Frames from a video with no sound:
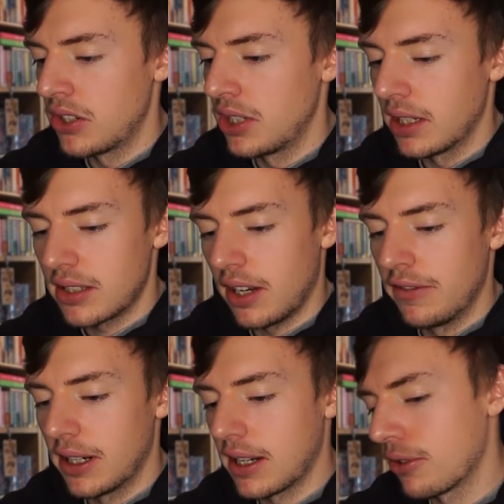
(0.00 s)
Shinx. I
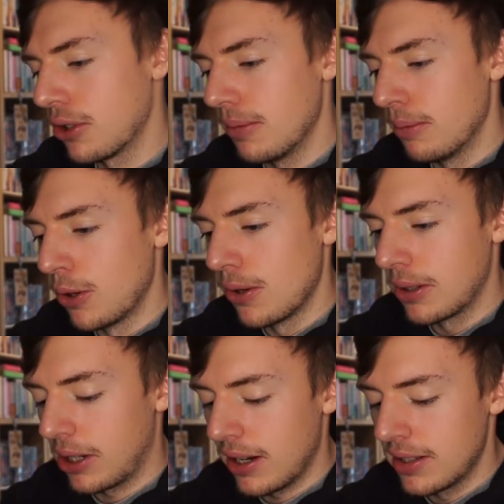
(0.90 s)
feel like I've got
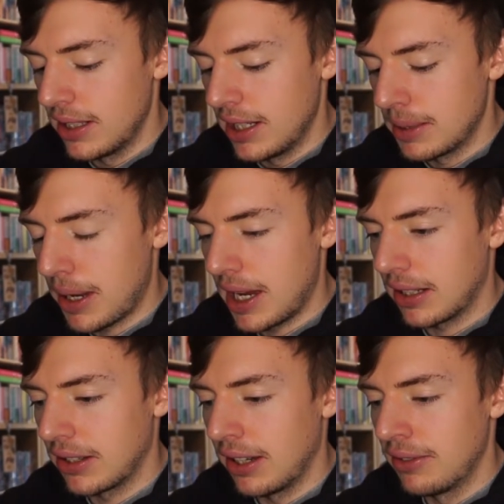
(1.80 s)
more cards in this
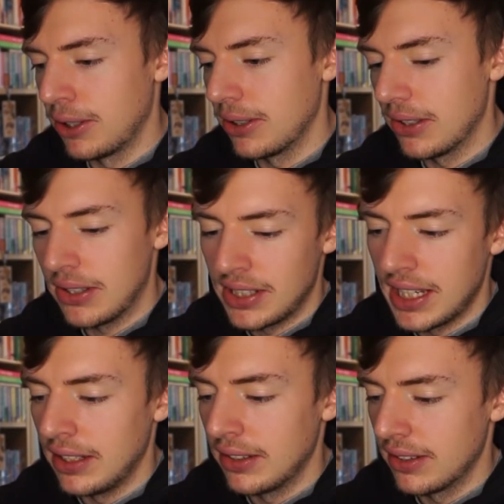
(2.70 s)
pack that I've not
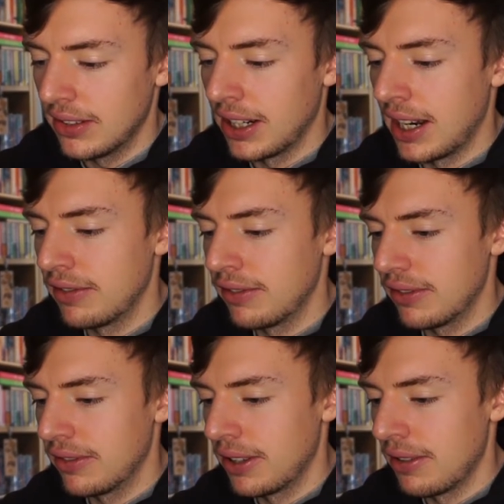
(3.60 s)
seen than I have
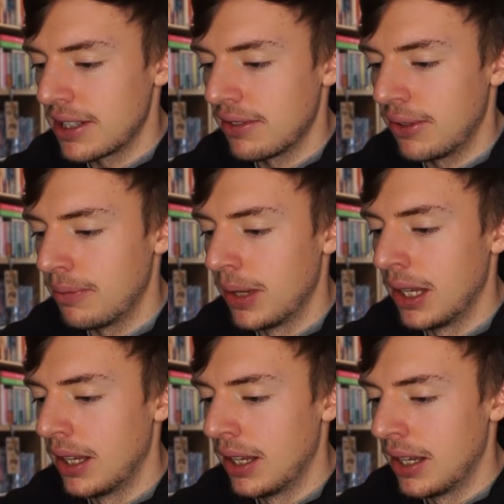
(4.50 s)
for the rest of
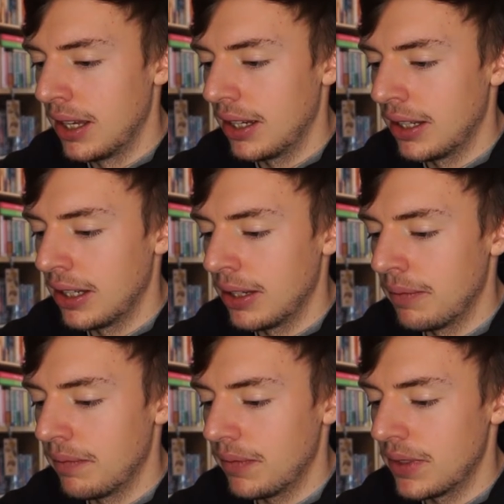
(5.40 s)

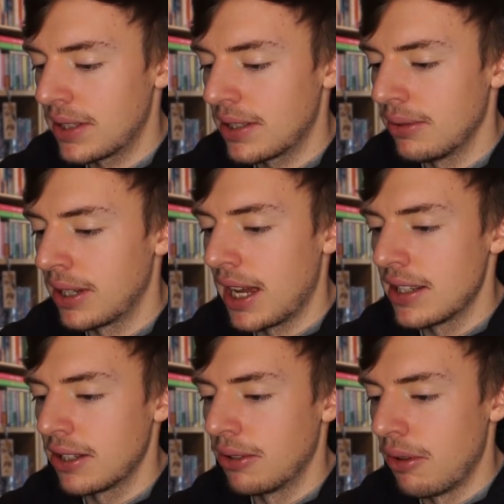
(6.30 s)
them. See what we're
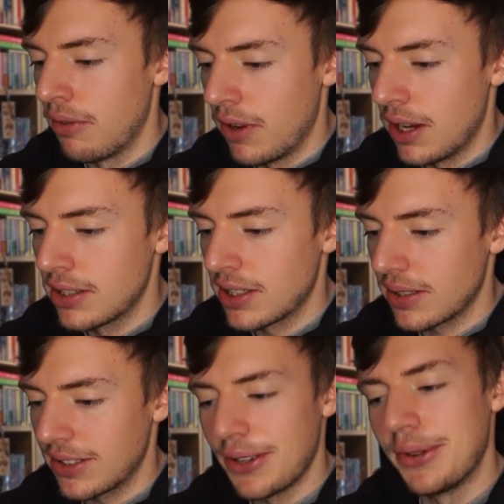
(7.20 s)
getting. So the
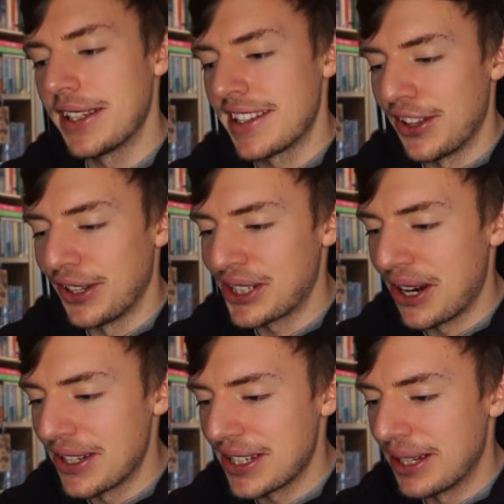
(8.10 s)
reverse. So it's not the
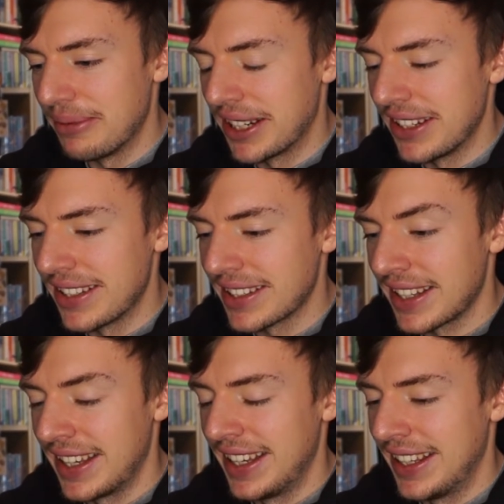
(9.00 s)
Charizard, because
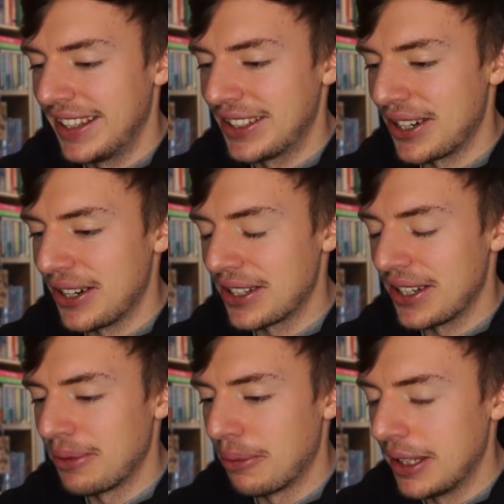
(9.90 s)
the
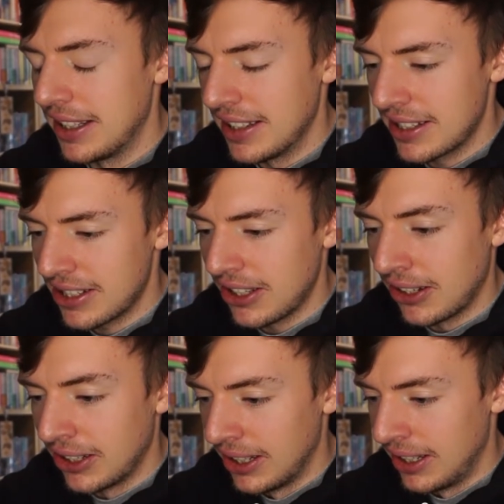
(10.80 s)
Charizard would be in this slot